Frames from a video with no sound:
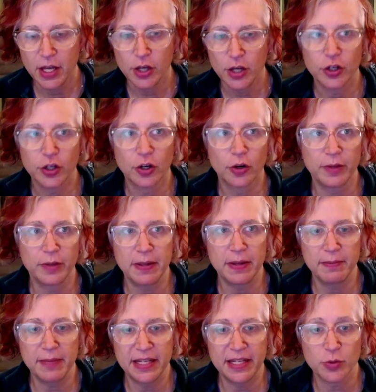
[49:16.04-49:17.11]
You're going to be in
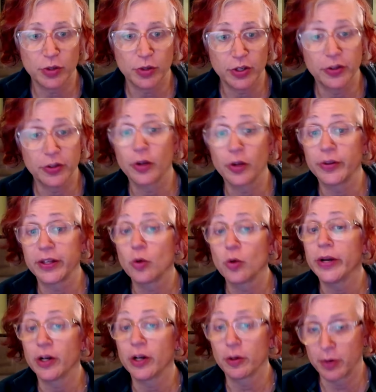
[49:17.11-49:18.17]
meetings where you're the only
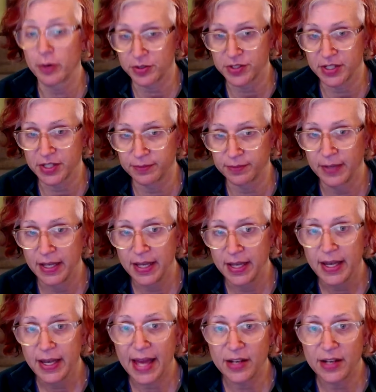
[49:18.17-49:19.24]
queer person
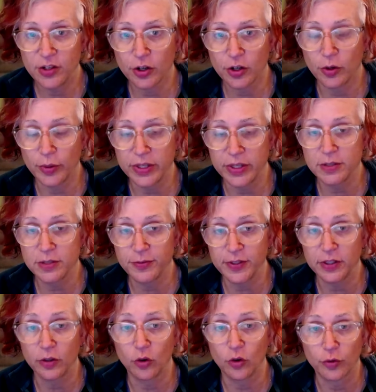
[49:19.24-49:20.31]
and you're going to
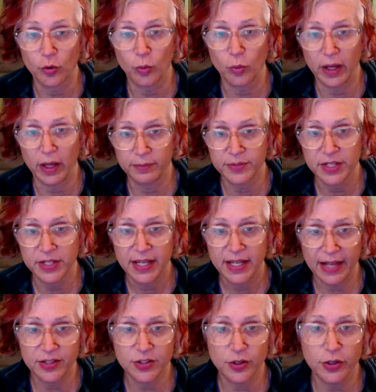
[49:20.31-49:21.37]
feel overwhelmed.
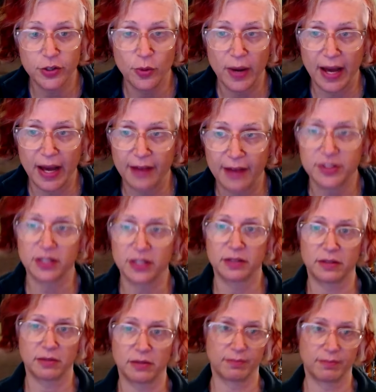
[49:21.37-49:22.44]
And so you have
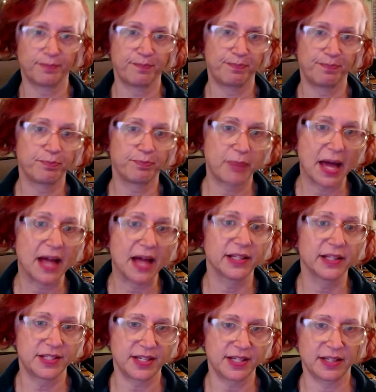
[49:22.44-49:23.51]
to
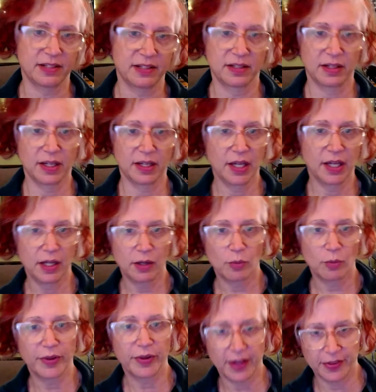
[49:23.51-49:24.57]
balance it
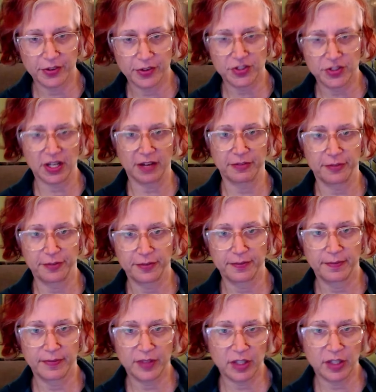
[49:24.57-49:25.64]
with other stuff,
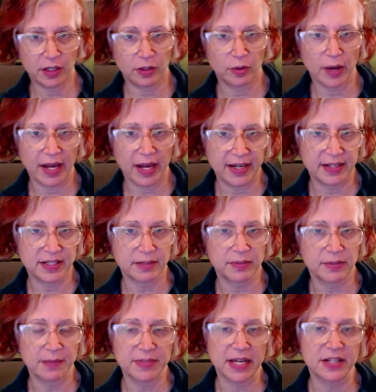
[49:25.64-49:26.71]
you know. And
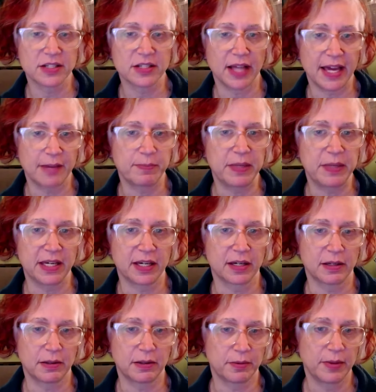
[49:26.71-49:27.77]
sometimes I just like being
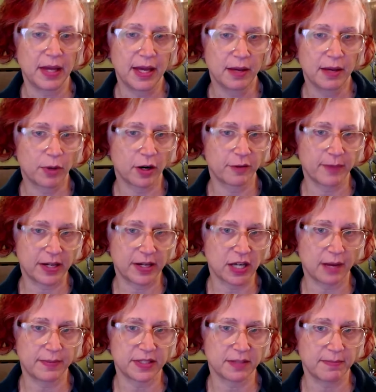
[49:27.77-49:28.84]
a part of my
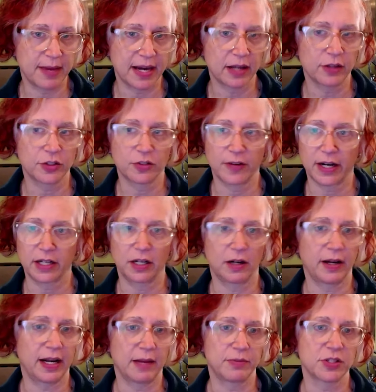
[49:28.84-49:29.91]
job as a medical director
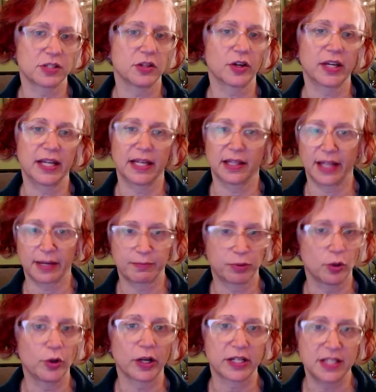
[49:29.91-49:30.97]
and I'm just looking at like
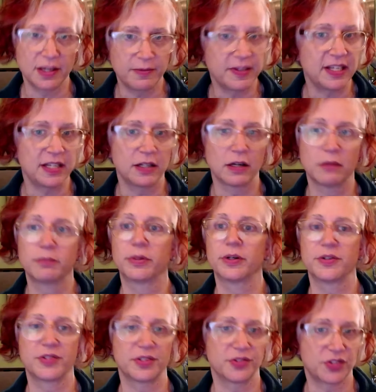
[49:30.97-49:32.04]
productivity
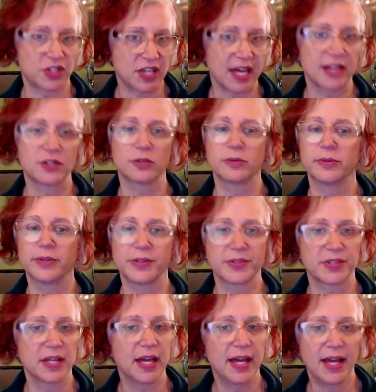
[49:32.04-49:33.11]
numbers and
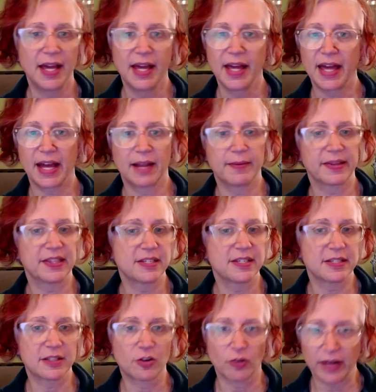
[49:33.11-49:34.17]
schedules. And I'm like, this
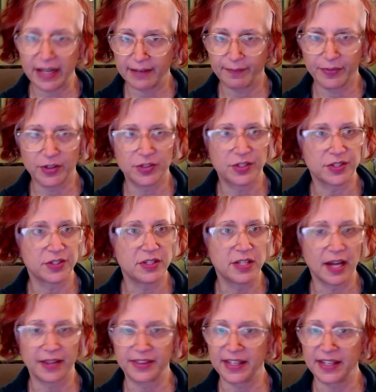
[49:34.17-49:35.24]
is great. There's just
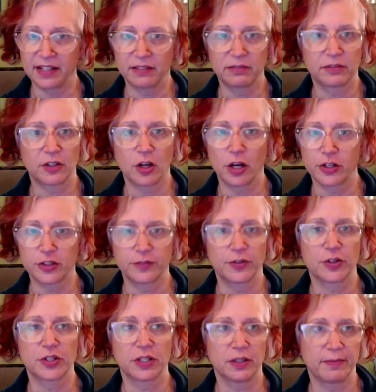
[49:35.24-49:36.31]
nothing
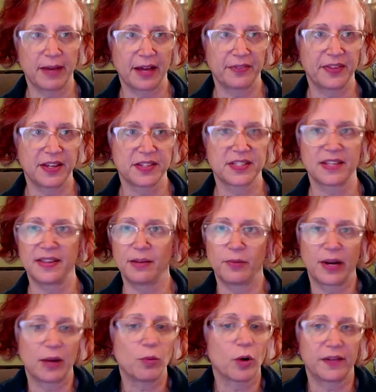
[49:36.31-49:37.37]
controversial about this. And then
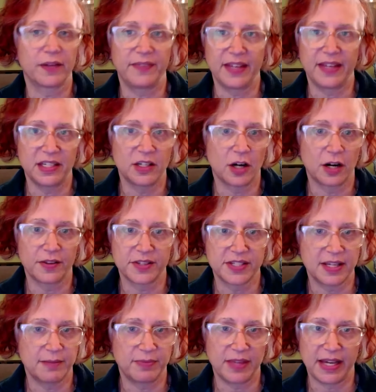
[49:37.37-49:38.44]
when I work in the ER, the
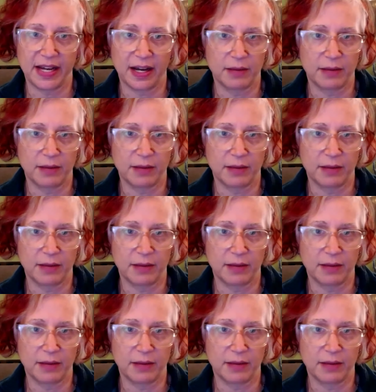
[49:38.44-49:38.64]
same thing.